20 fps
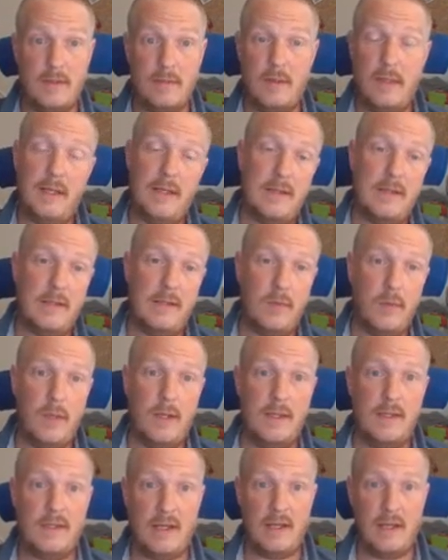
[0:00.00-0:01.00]
as the ones
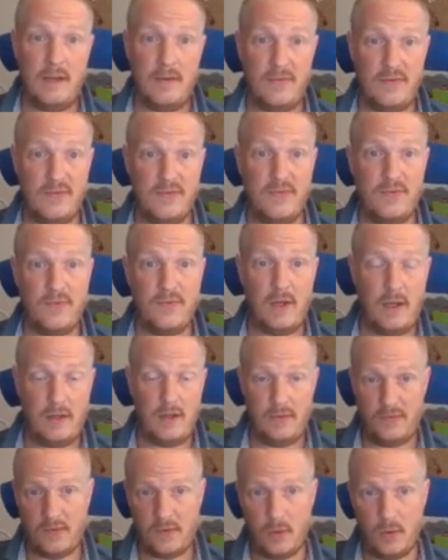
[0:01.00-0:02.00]
I've
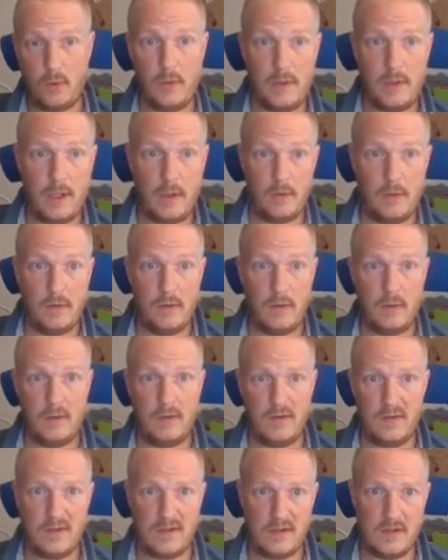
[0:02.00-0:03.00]
told now, the
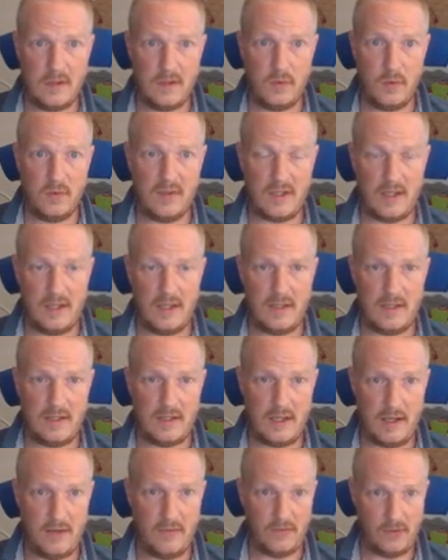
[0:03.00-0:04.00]
use cases
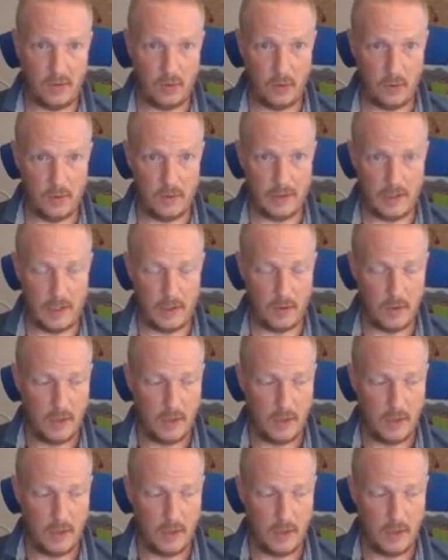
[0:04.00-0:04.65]
I've told now,